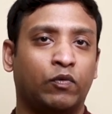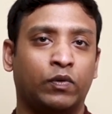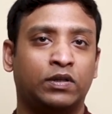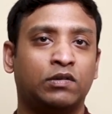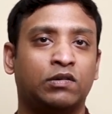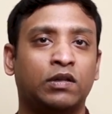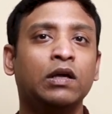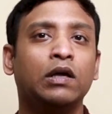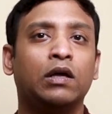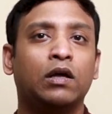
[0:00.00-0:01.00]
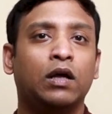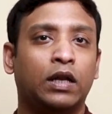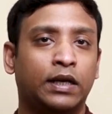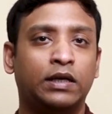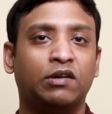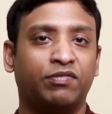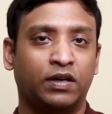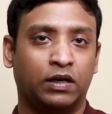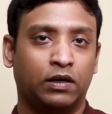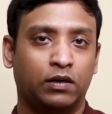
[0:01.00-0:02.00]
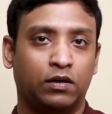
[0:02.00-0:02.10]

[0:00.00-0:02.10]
which is the little finger.